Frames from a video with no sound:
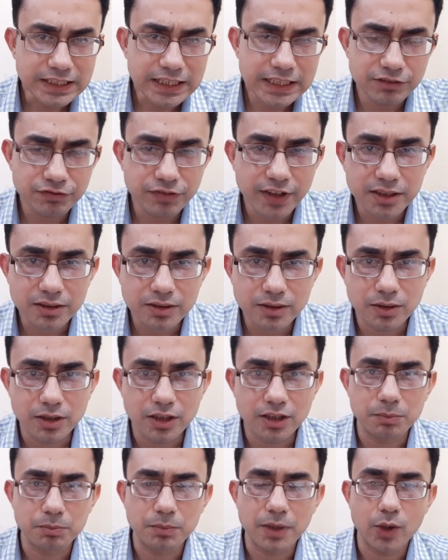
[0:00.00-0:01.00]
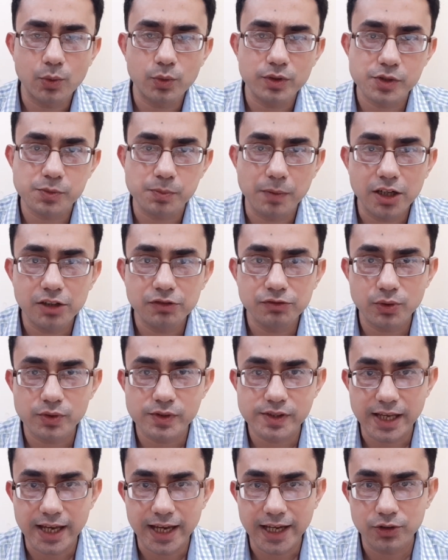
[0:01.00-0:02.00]
in fact, our
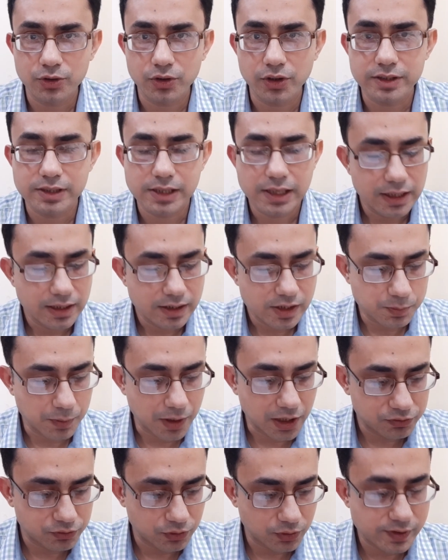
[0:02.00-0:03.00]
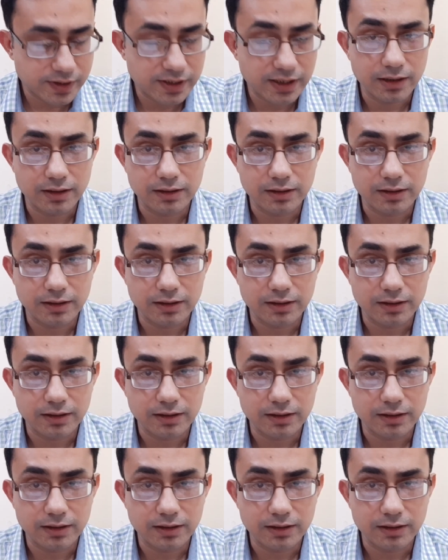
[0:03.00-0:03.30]
smartphones, the Android smartphones,